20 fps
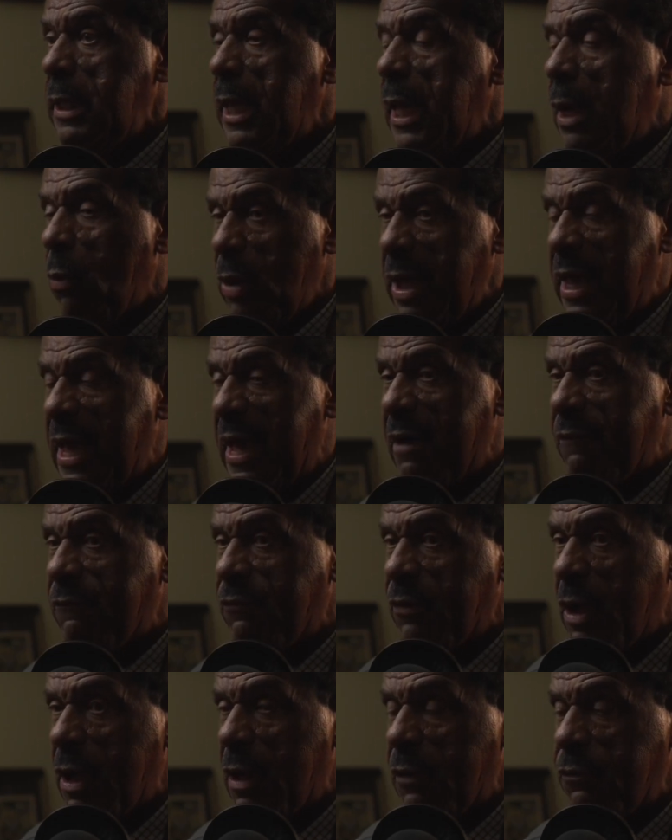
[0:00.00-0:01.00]
Yeah, we have
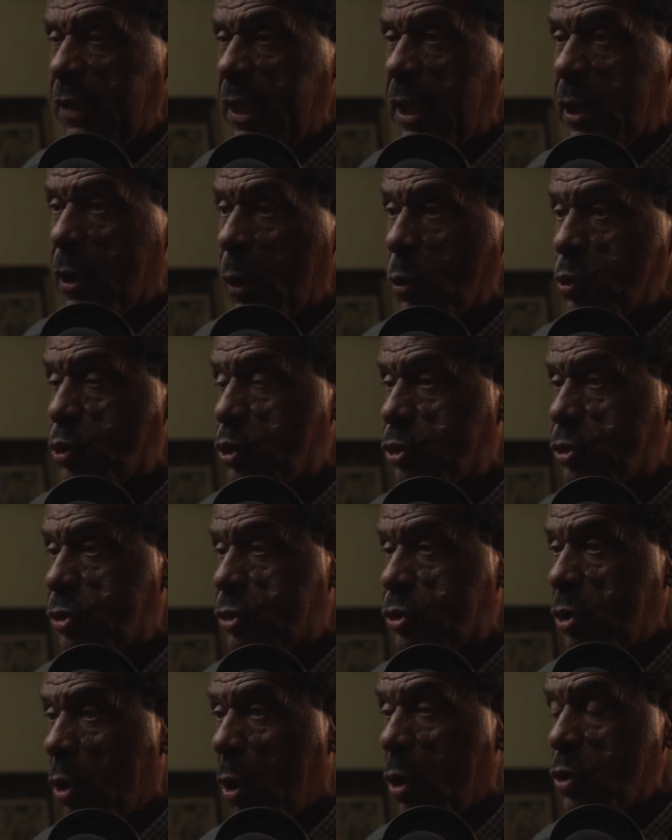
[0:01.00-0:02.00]
the Coach
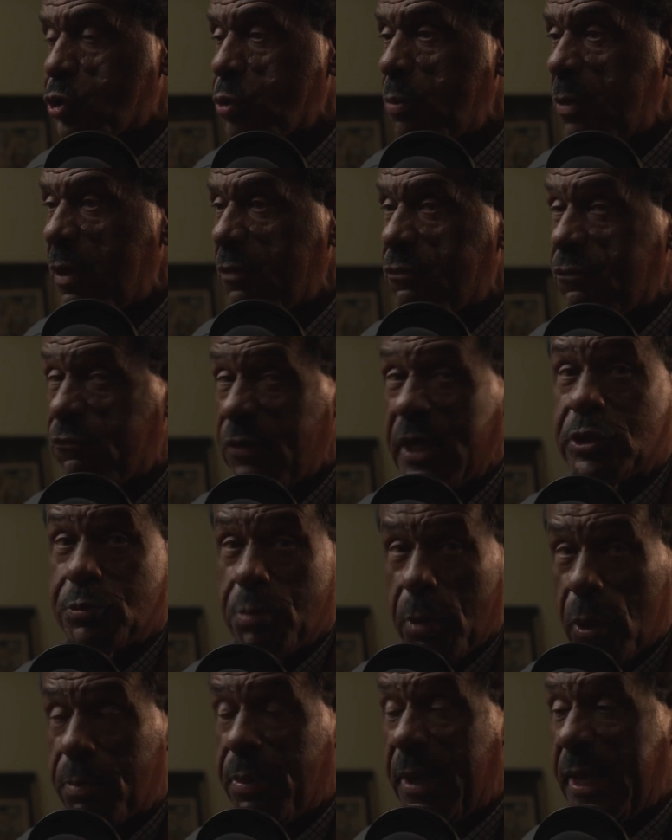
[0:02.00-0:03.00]
Charles Smith
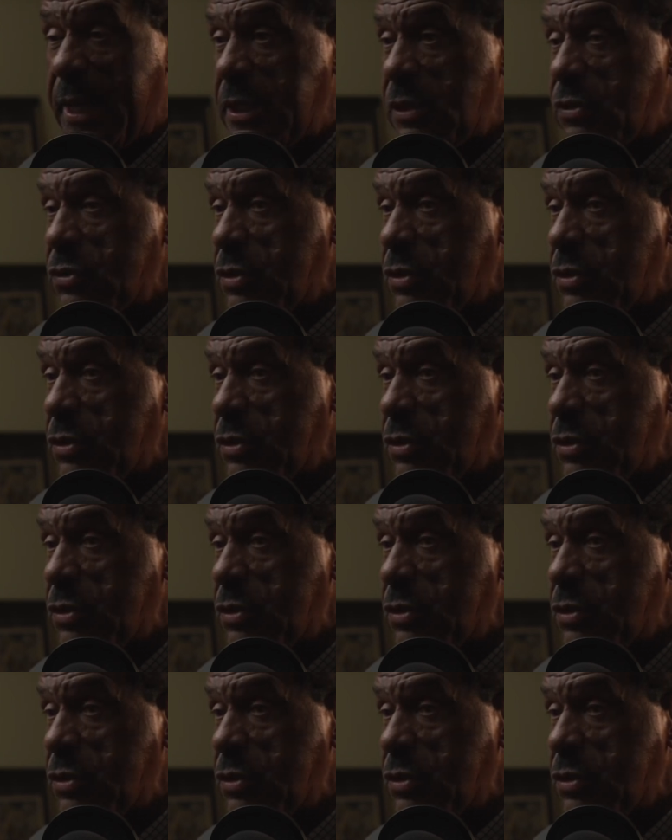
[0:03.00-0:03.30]
Facebook page.